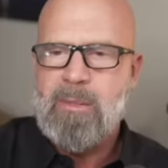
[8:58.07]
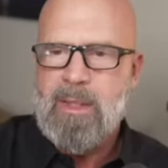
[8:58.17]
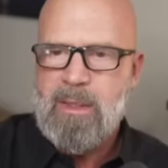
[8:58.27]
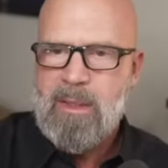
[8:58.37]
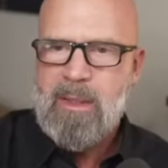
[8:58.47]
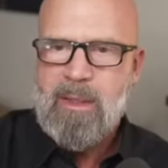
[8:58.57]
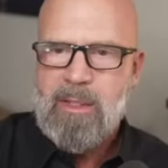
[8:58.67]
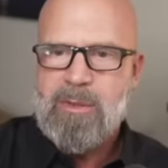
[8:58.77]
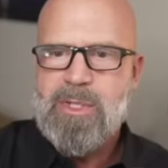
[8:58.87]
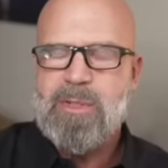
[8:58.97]
make,
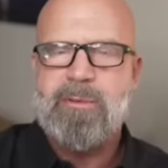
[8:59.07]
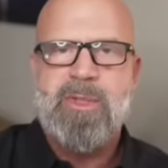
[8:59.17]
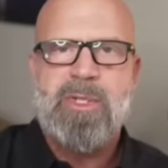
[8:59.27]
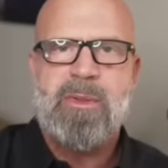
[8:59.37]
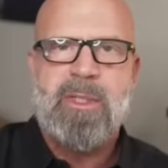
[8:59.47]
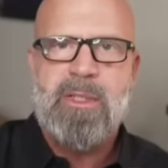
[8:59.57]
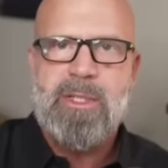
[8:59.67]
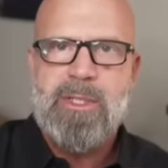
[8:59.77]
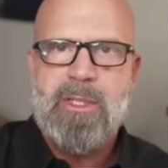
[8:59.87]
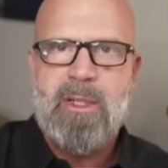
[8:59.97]
increase your physical
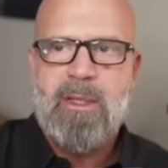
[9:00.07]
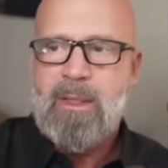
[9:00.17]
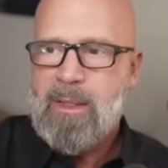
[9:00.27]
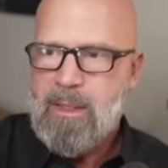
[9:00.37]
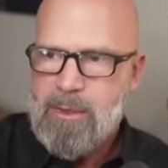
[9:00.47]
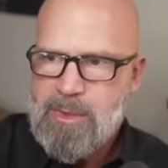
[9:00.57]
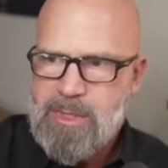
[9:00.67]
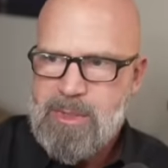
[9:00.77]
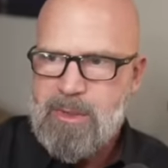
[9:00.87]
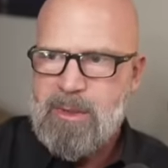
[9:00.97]
conditioning,
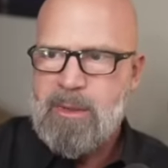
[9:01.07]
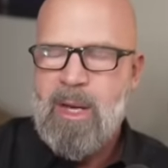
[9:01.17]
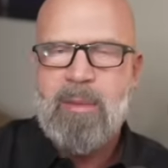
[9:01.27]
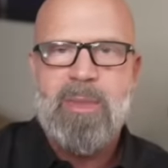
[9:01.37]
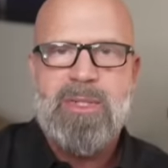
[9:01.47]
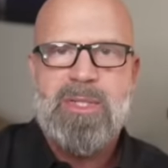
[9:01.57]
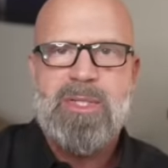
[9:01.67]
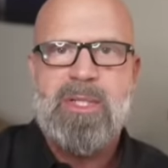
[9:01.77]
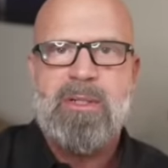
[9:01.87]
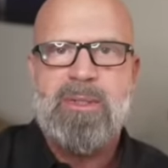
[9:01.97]
increase your competency
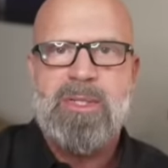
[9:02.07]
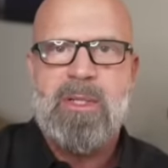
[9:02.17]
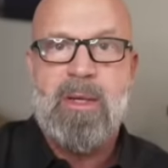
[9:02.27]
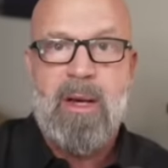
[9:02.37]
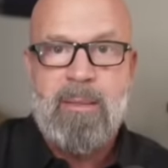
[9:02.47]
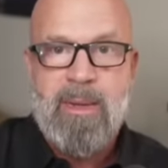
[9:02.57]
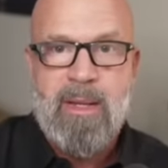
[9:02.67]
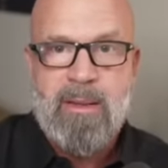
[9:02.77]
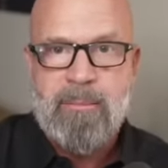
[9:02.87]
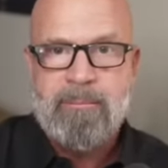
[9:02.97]
skills in combat.
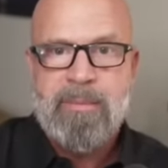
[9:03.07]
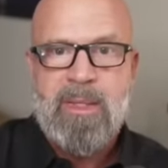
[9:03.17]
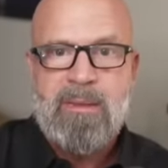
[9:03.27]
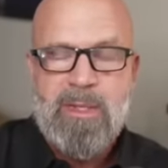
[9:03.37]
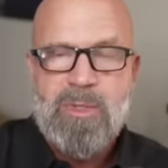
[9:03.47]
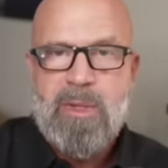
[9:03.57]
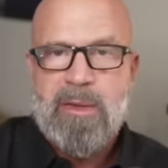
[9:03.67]
These are